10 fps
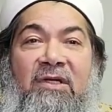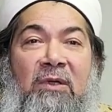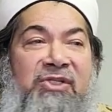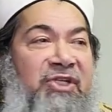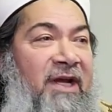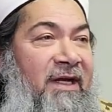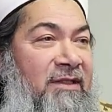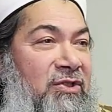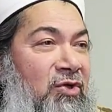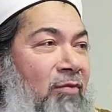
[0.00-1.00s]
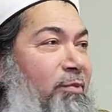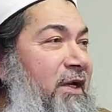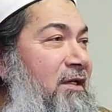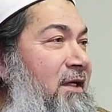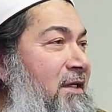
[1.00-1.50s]
No shades, no
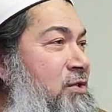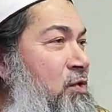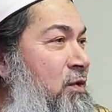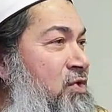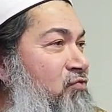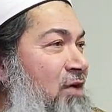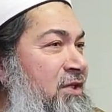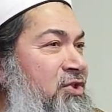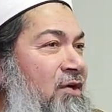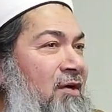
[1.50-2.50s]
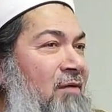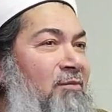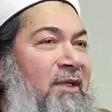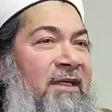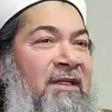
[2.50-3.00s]
buildings, no structure,
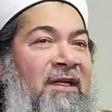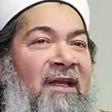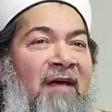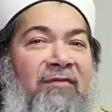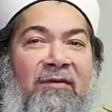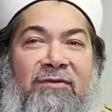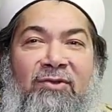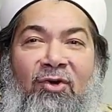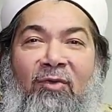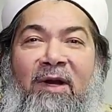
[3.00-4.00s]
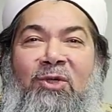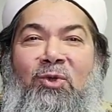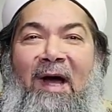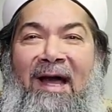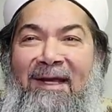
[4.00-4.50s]
completely leveled, nowhere
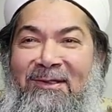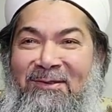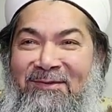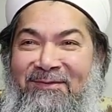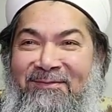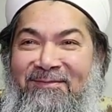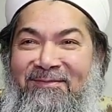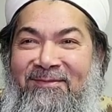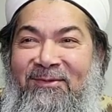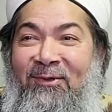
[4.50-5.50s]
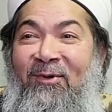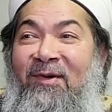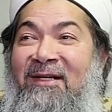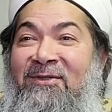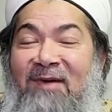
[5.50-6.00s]
to hide.
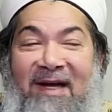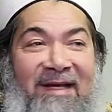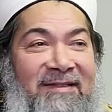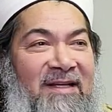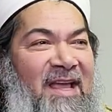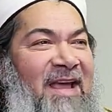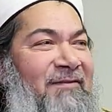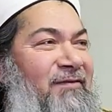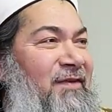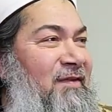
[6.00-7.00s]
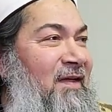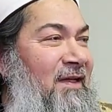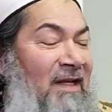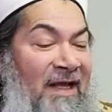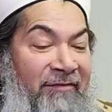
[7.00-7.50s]
Nowhere to hide.
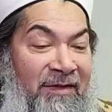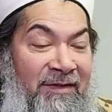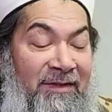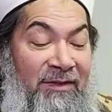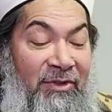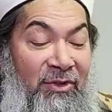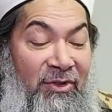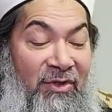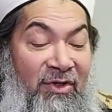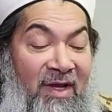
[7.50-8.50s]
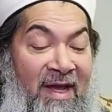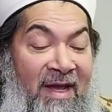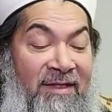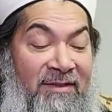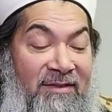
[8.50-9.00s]
Everything level.
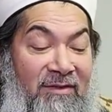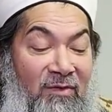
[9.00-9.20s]
And